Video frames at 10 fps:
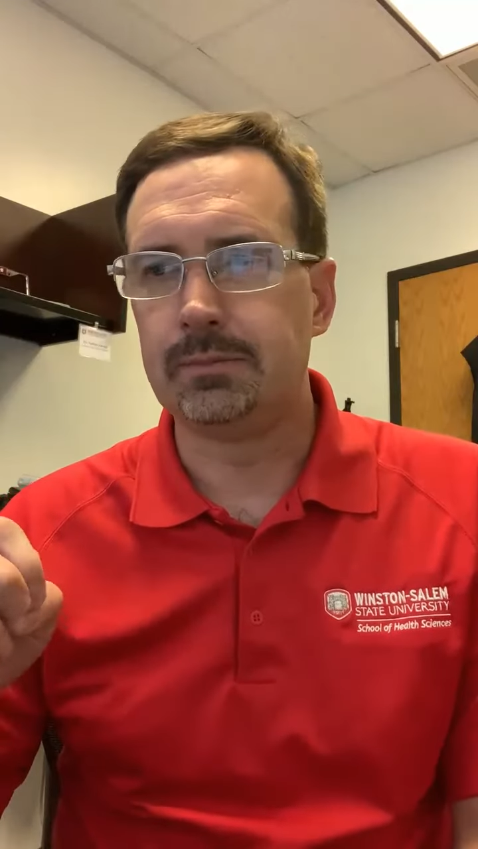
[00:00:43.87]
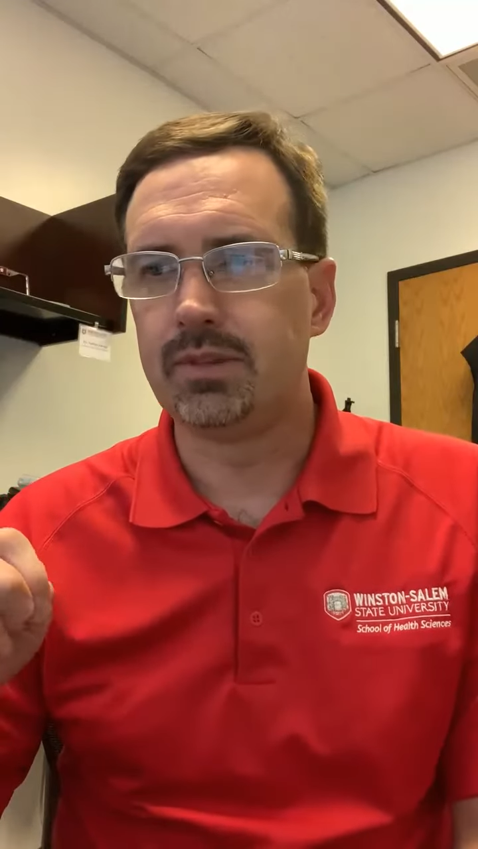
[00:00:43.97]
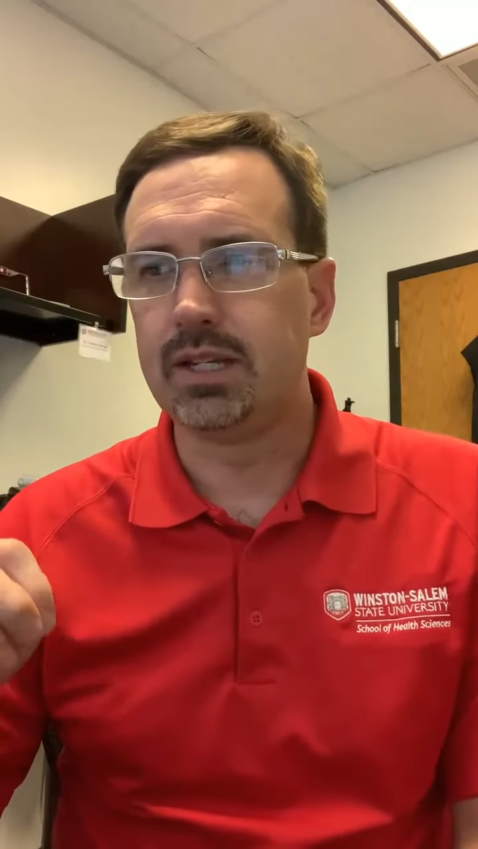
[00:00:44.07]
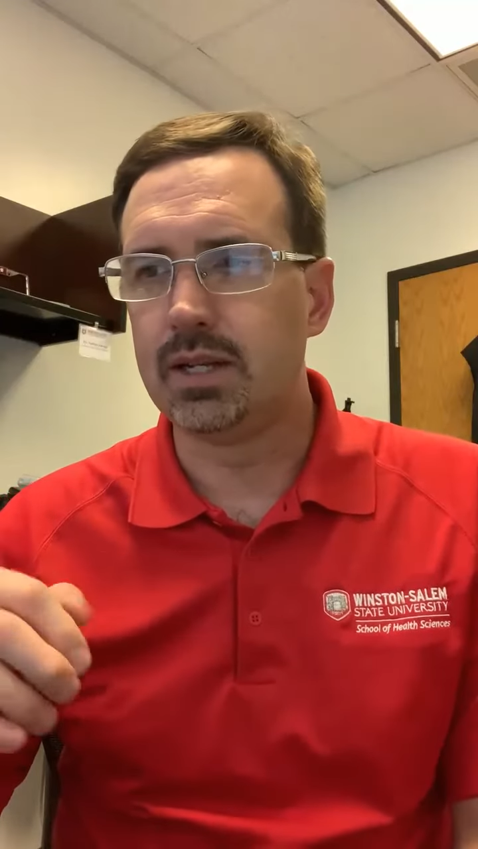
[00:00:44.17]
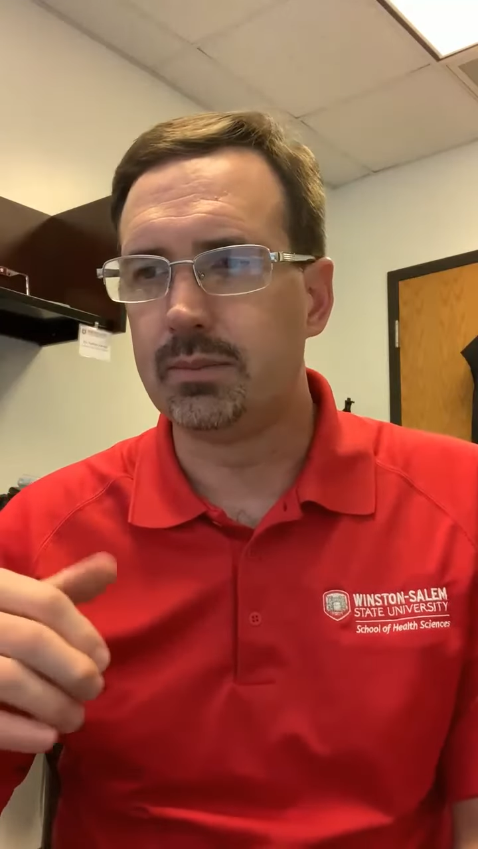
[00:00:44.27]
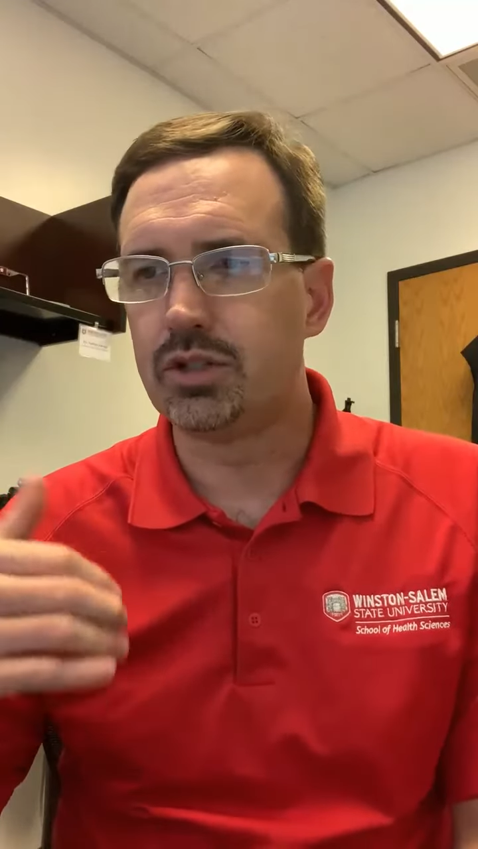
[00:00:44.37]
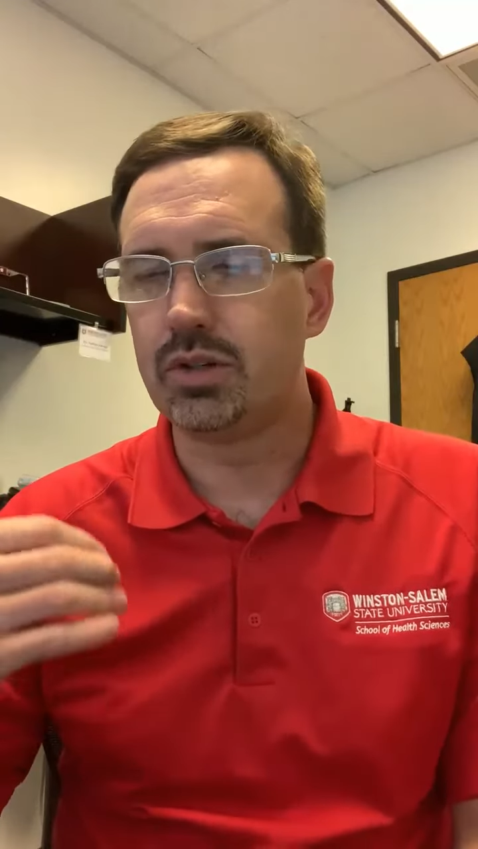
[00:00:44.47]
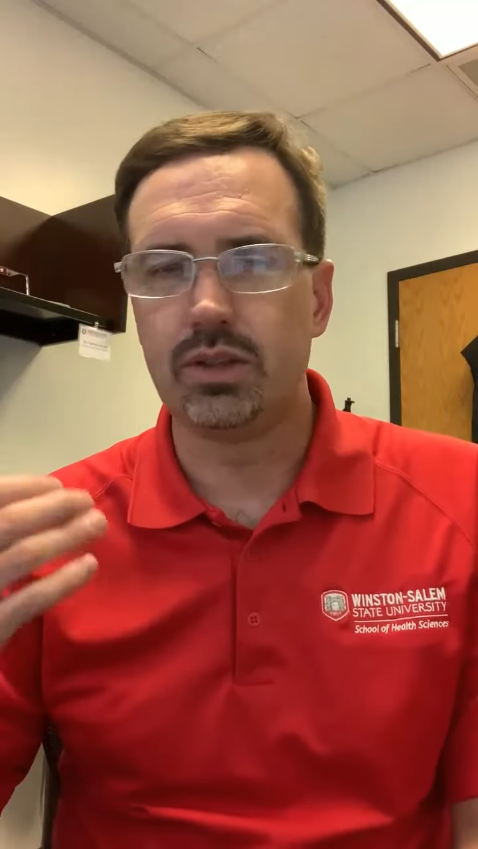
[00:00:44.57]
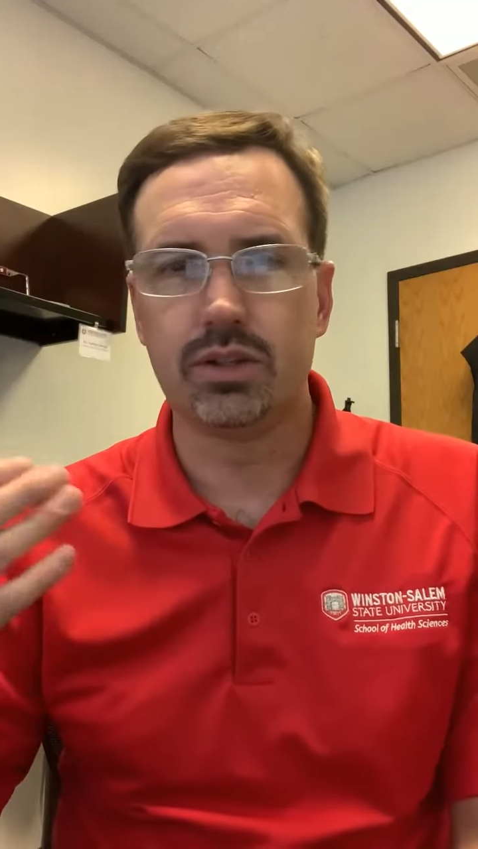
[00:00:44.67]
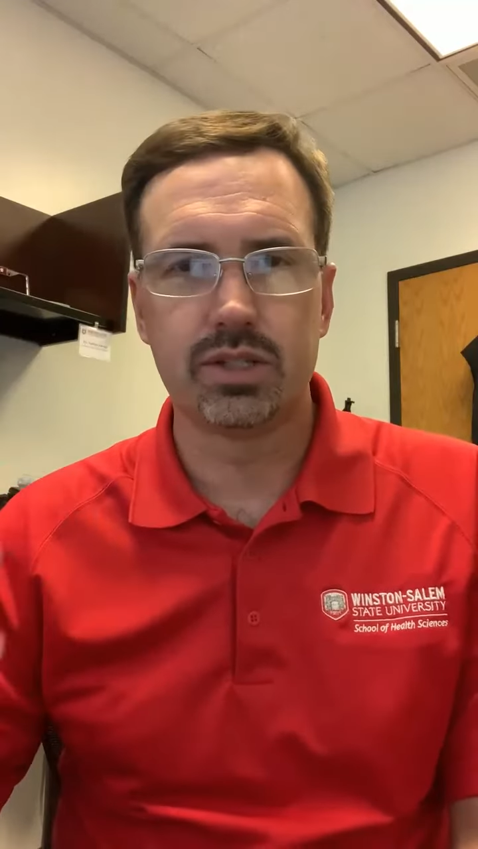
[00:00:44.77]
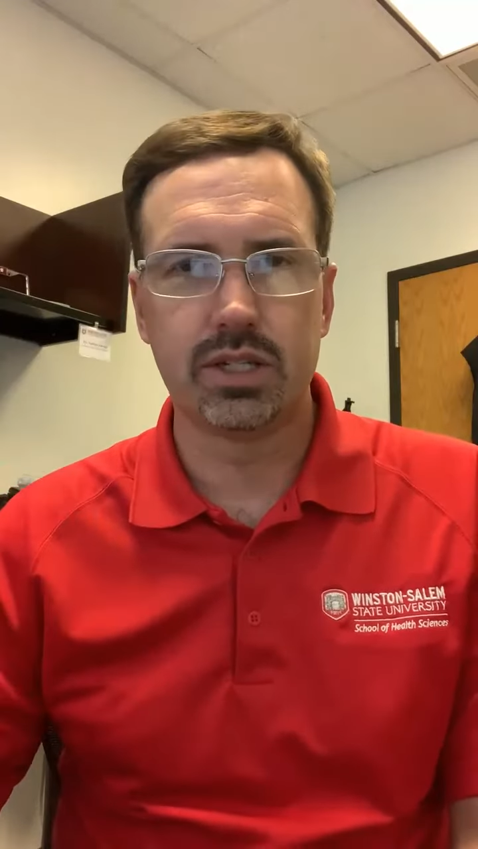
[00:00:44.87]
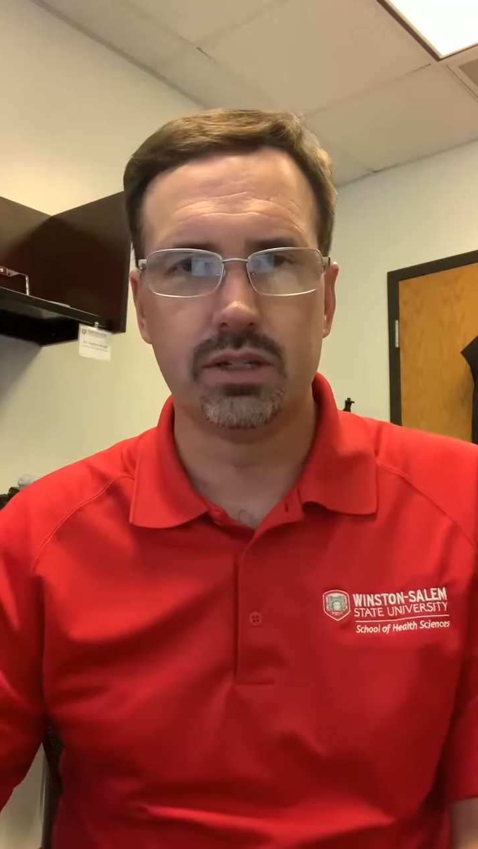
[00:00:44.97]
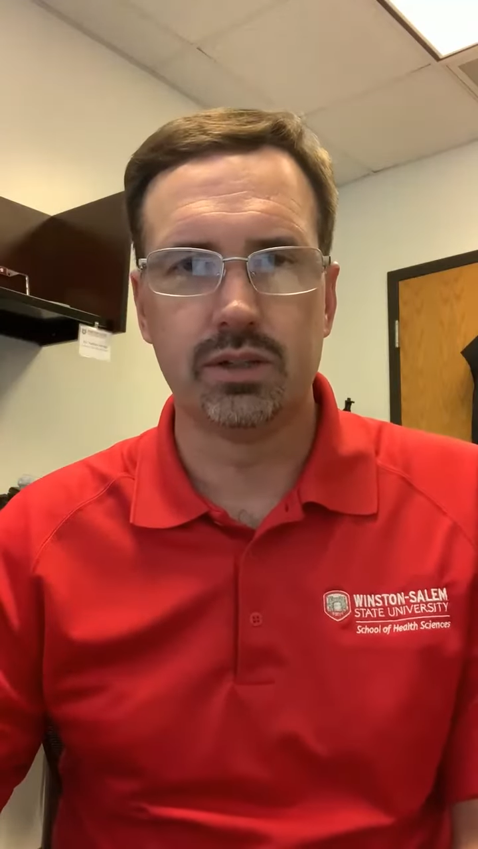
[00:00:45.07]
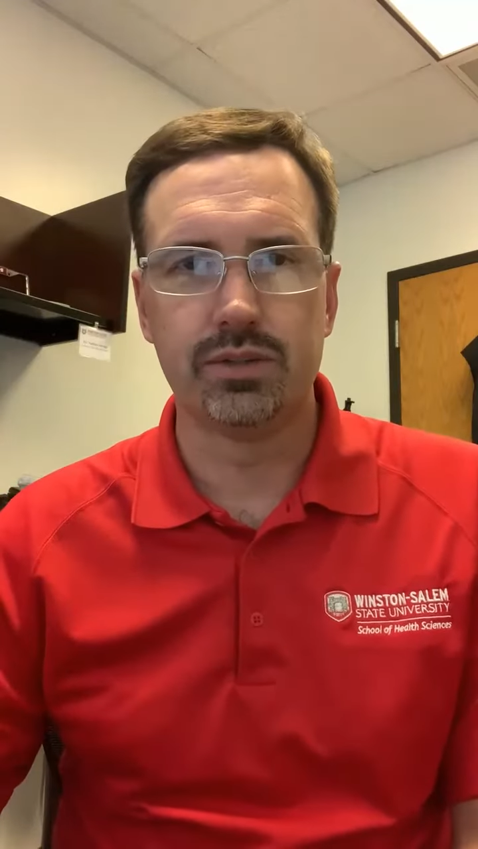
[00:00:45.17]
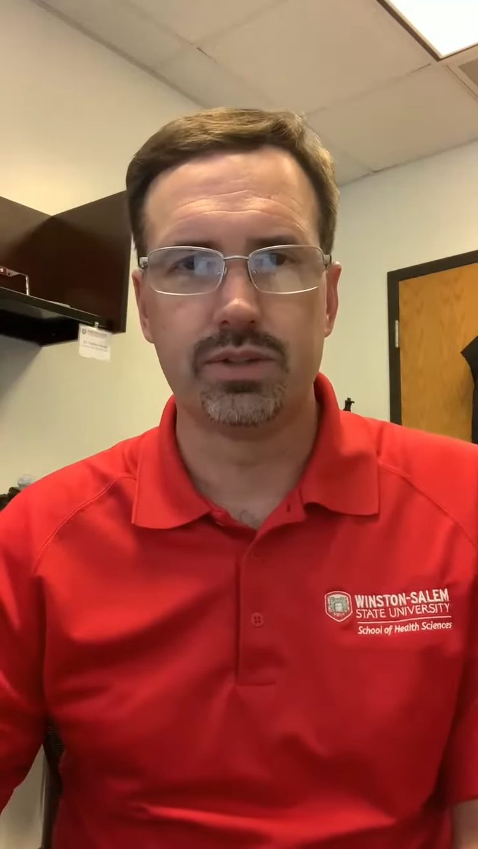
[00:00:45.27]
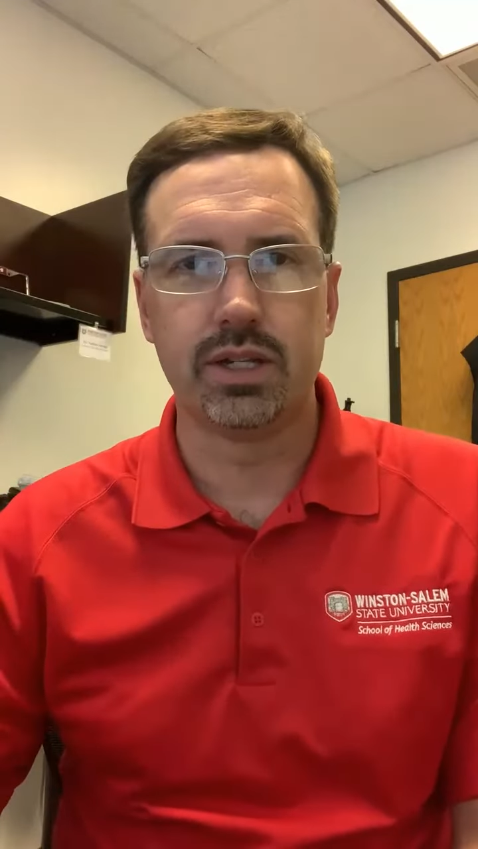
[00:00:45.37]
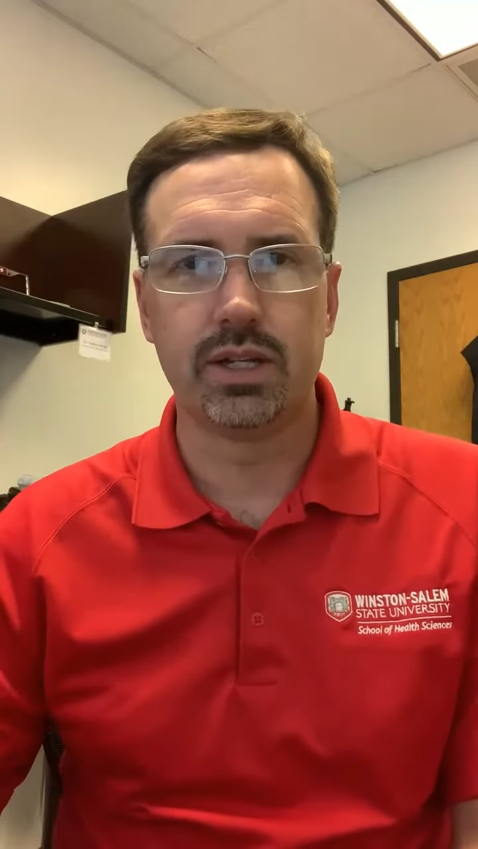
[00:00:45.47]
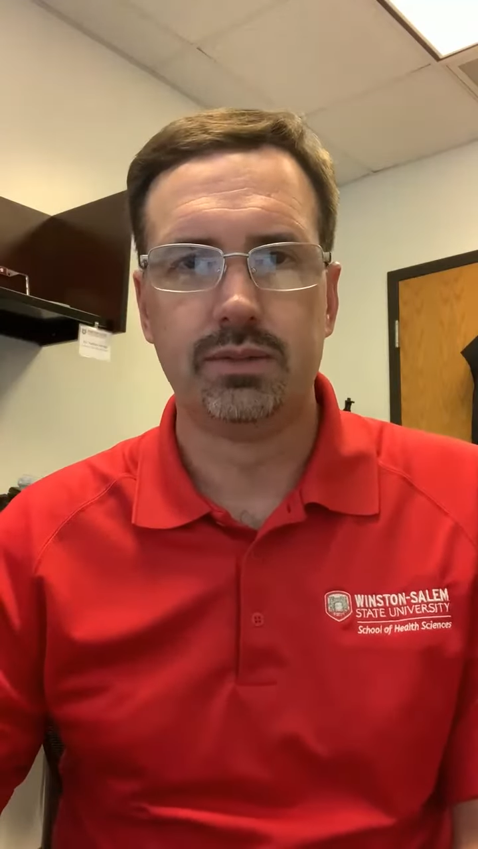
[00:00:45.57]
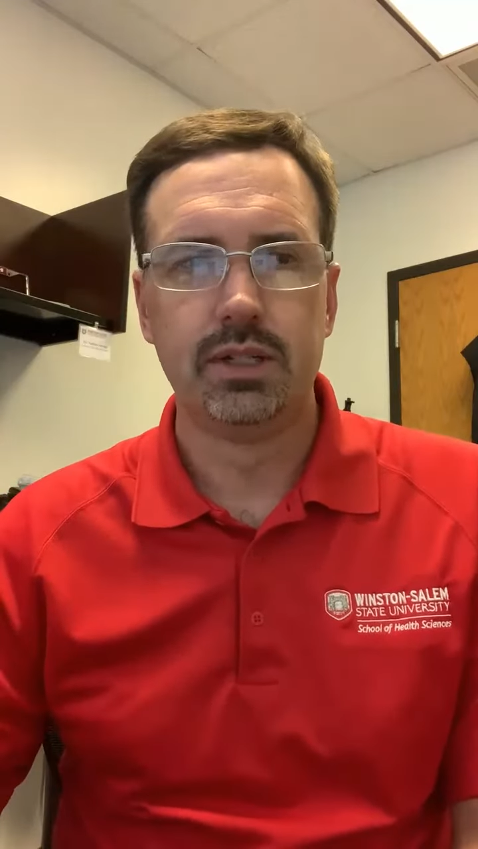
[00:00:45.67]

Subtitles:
they demonstrate their skills in a